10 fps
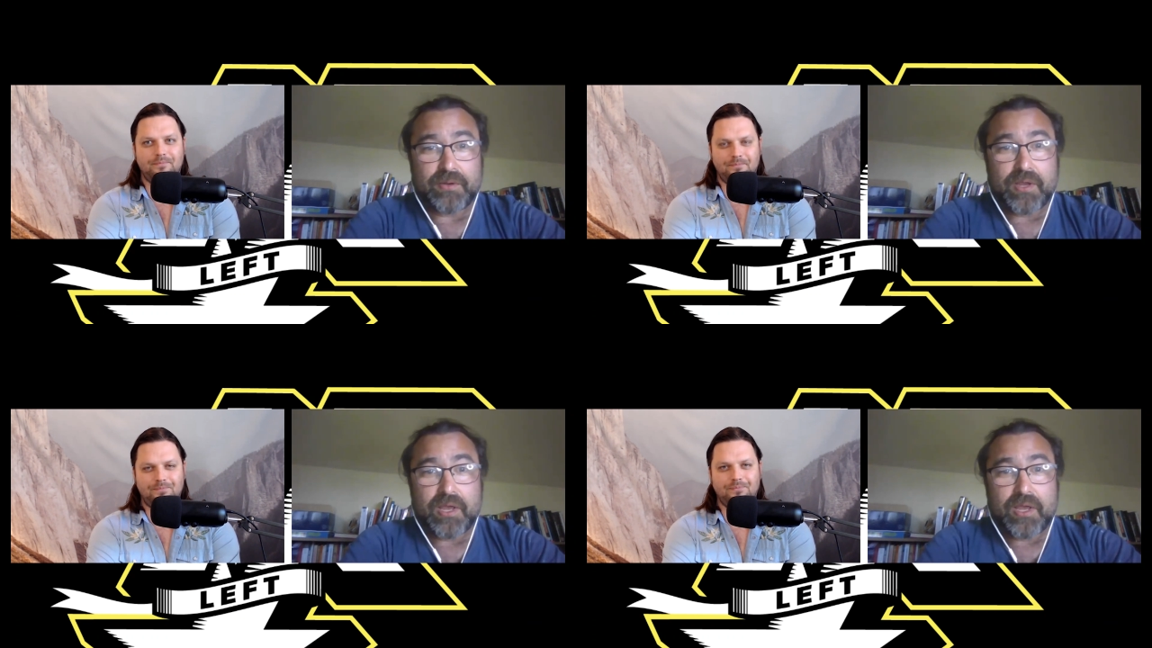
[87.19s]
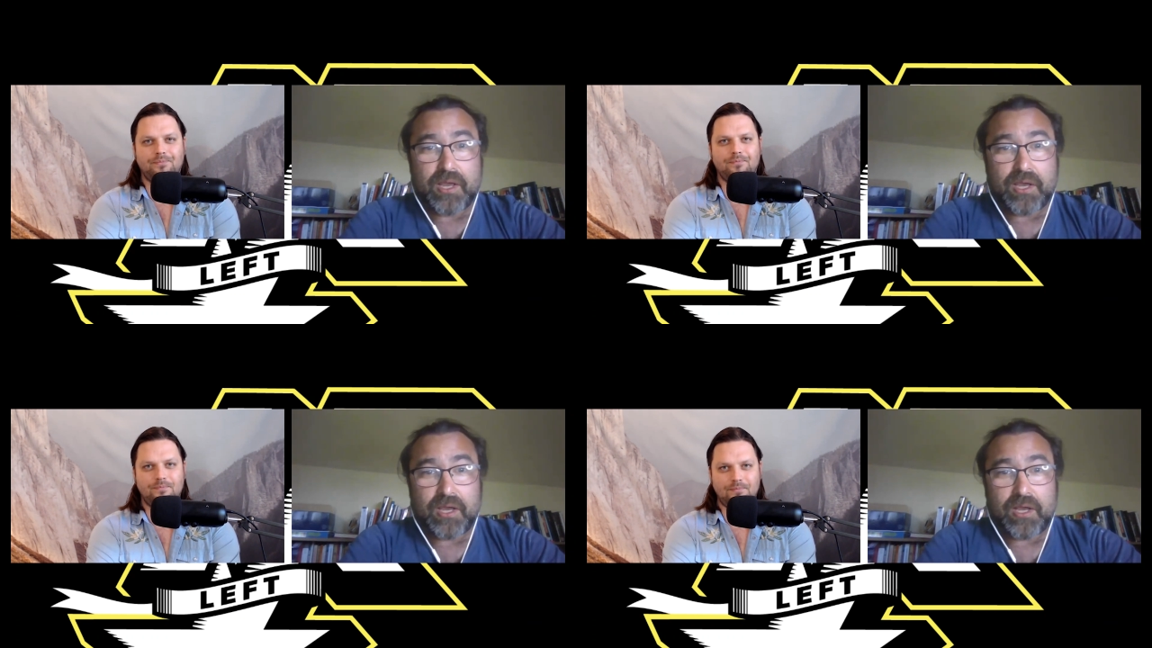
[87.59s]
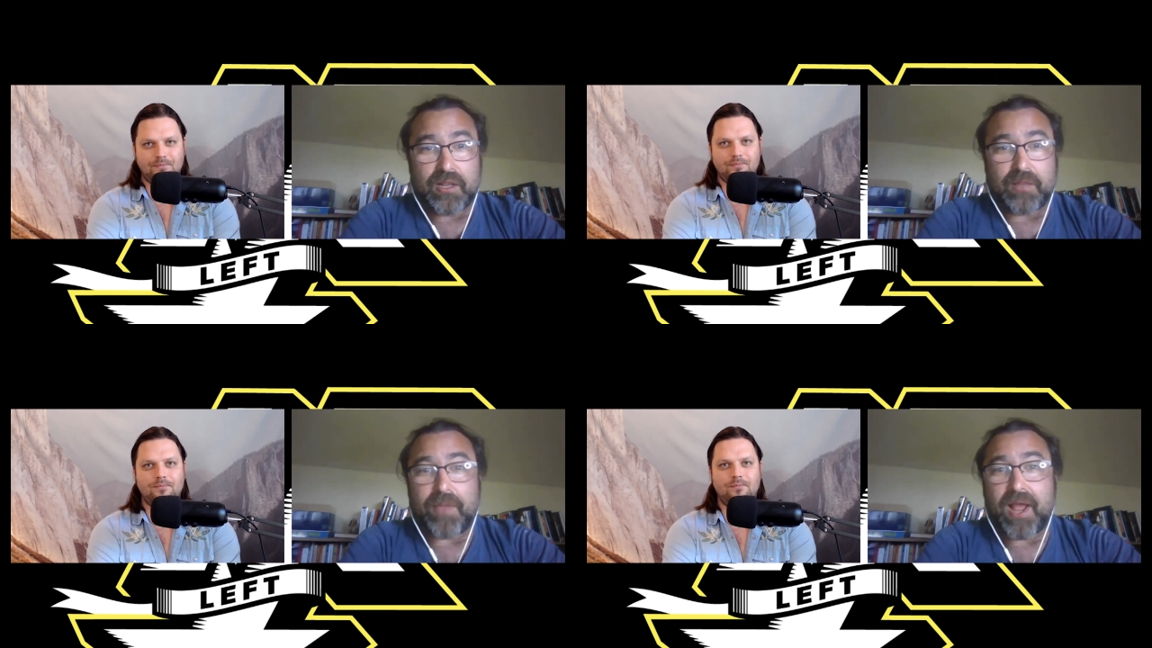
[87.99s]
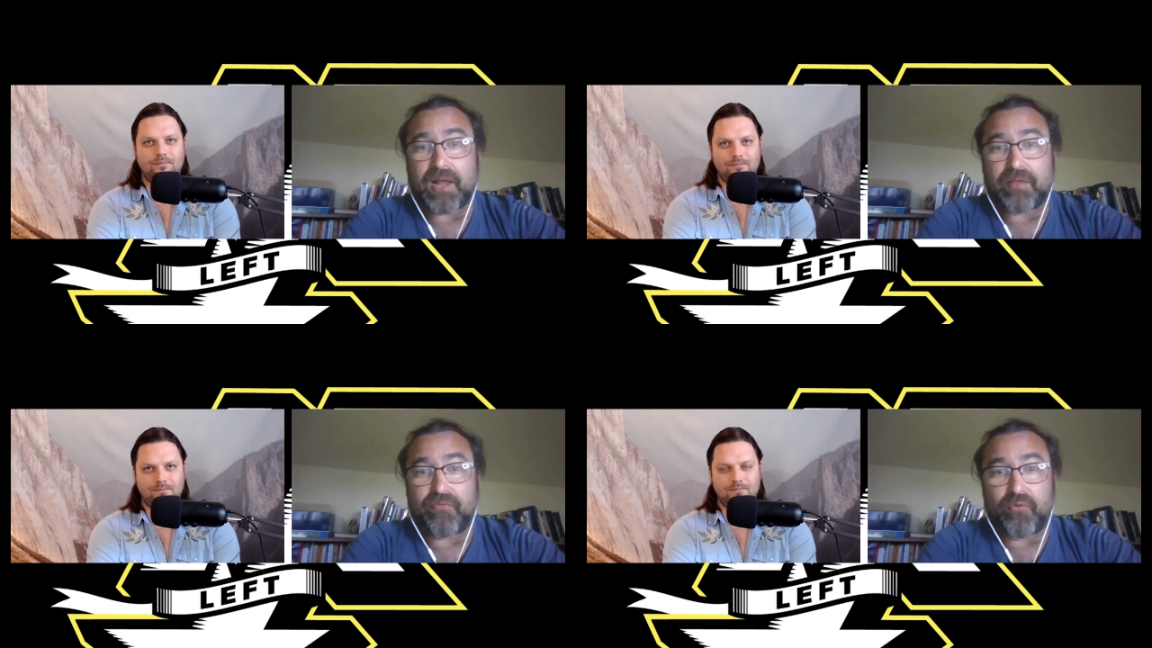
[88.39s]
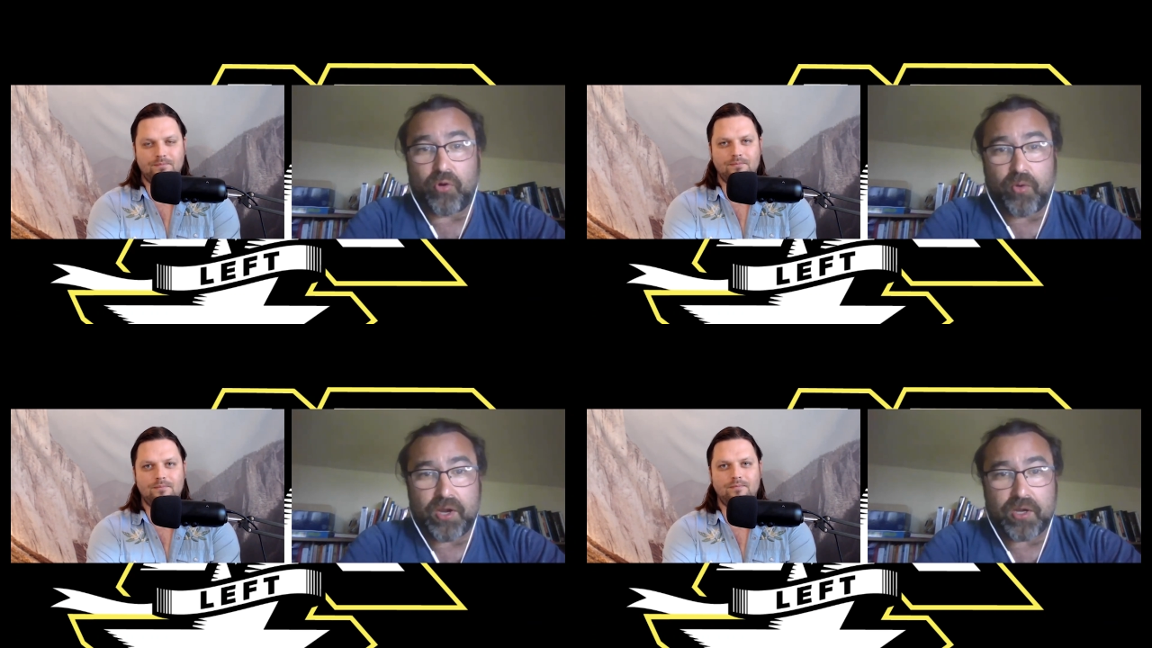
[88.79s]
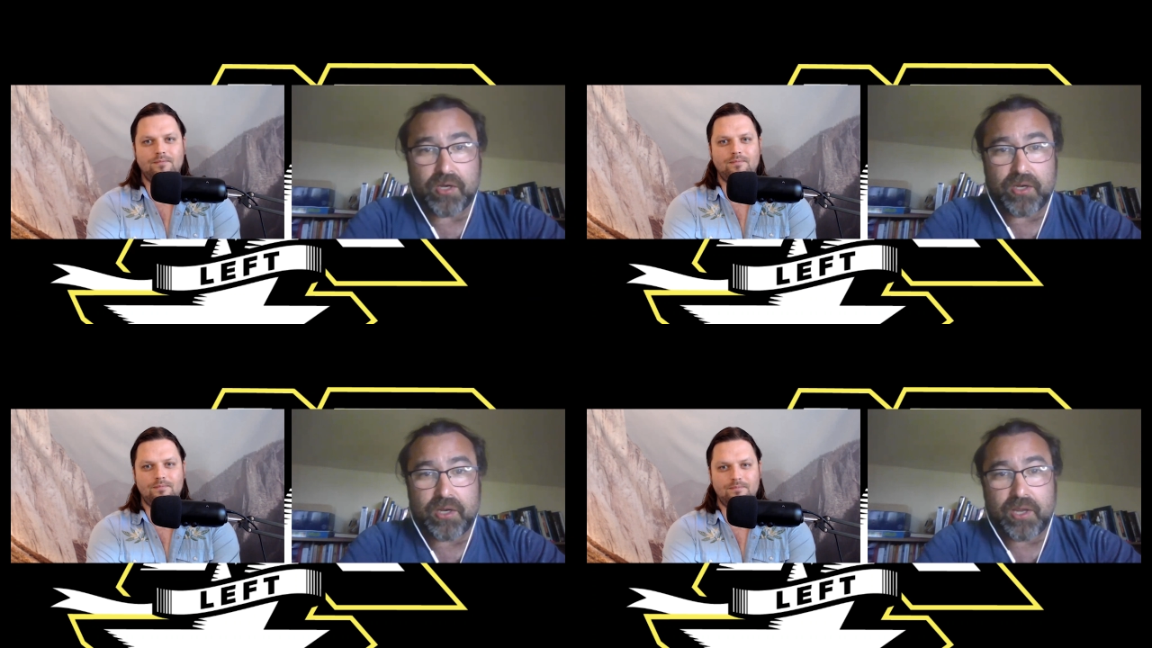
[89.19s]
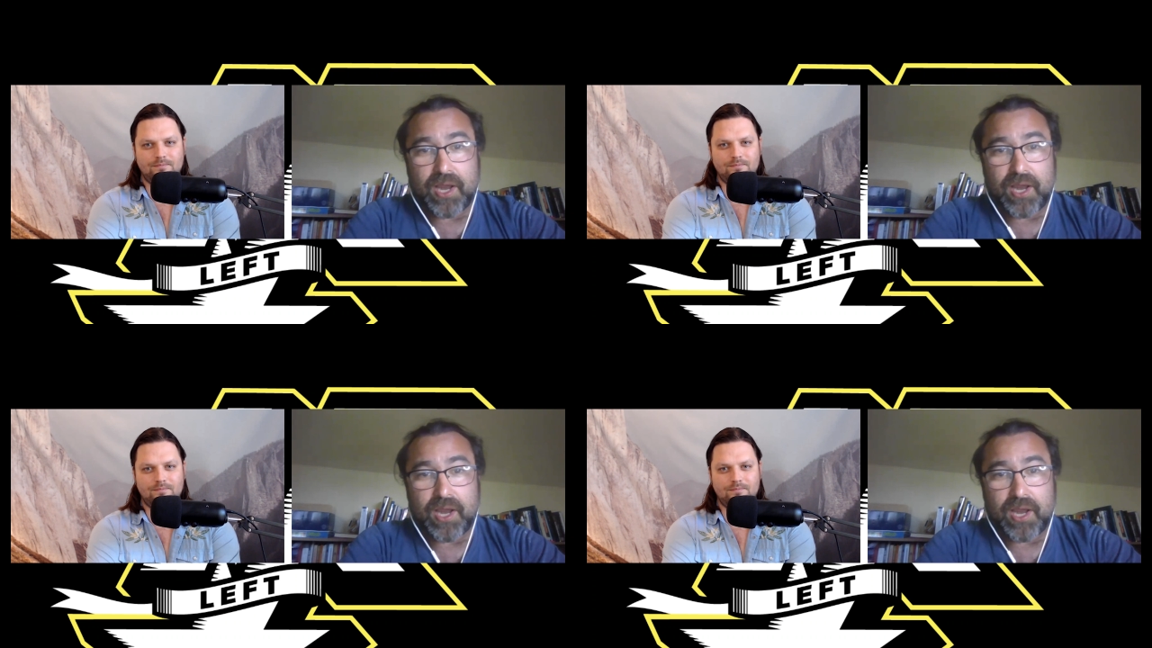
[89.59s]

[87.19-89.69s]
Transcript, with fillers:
Speaker 1: to uh, the path forward.